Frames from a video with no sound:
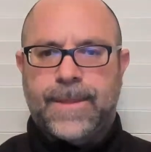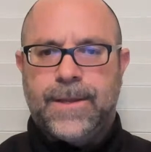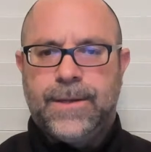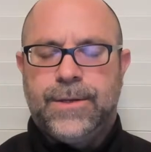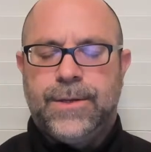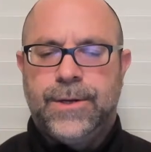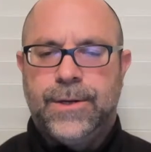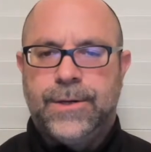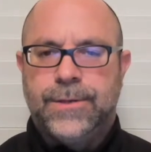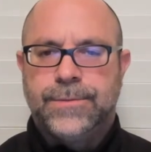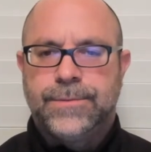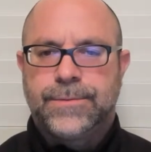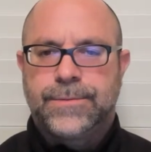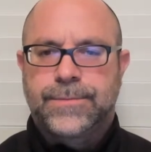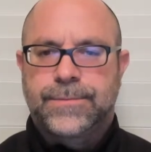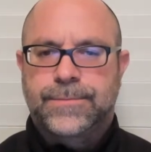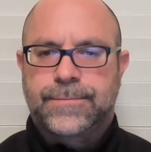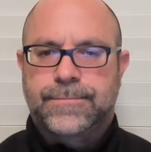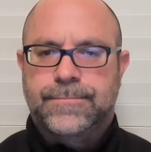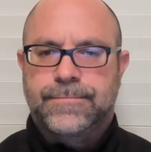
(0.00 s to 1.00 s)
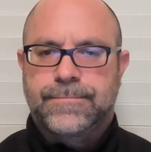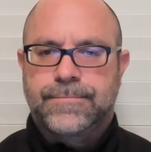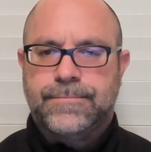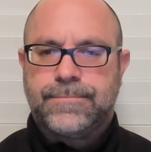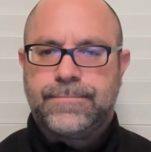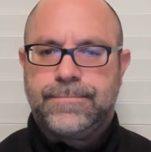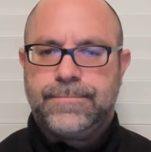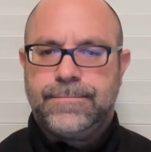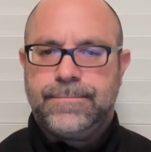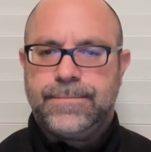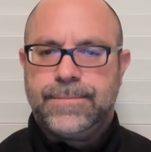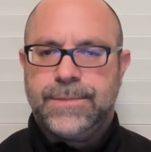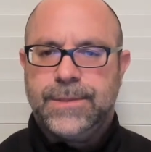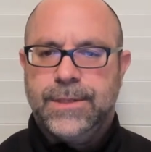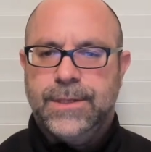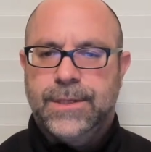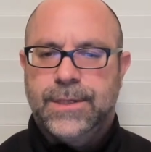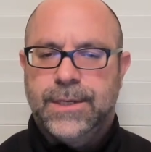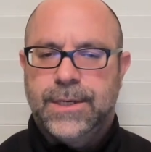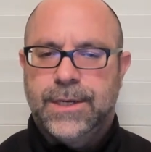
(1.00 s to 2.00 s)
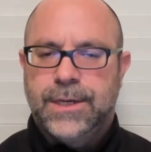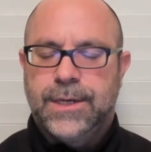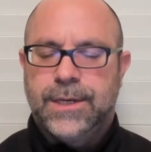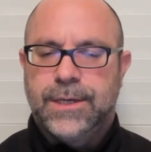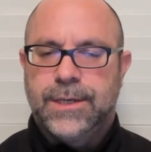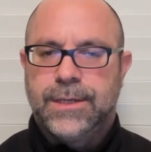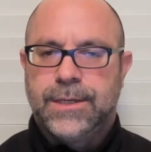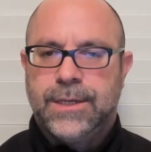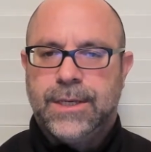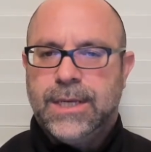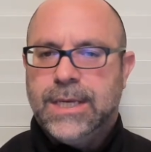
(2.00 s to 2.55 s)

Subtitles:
you know, I